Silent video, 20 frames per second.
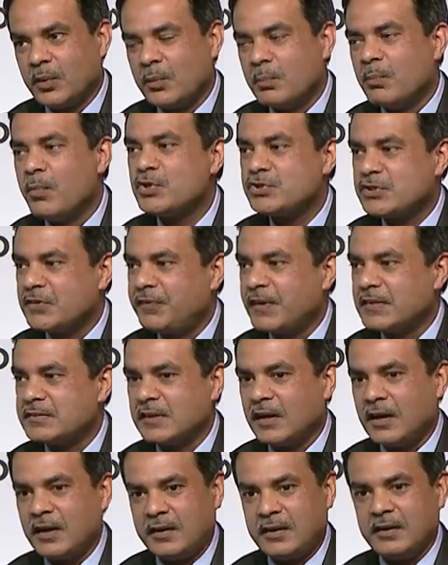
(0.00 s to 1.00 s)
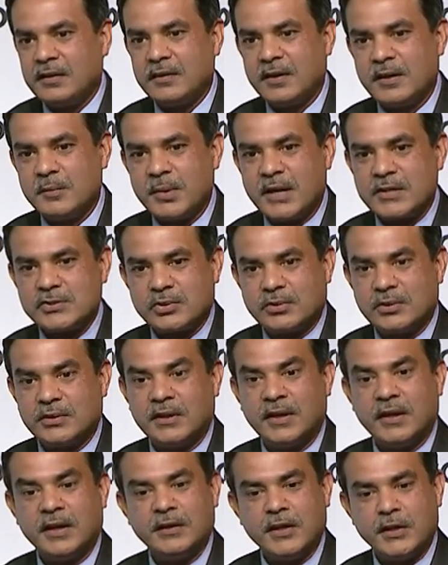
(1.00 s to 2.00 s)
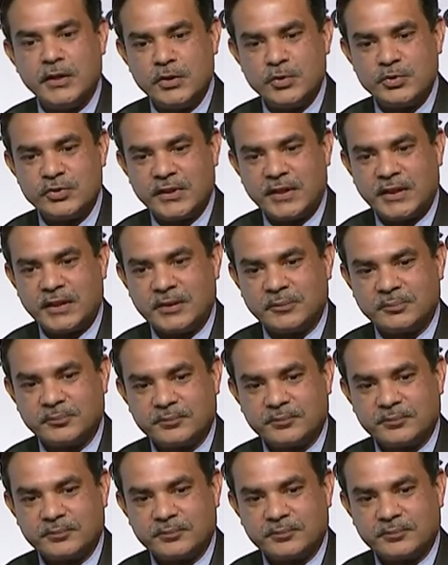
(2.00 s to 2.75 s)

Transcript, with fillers: Most of us are here in Barcelona in a new city.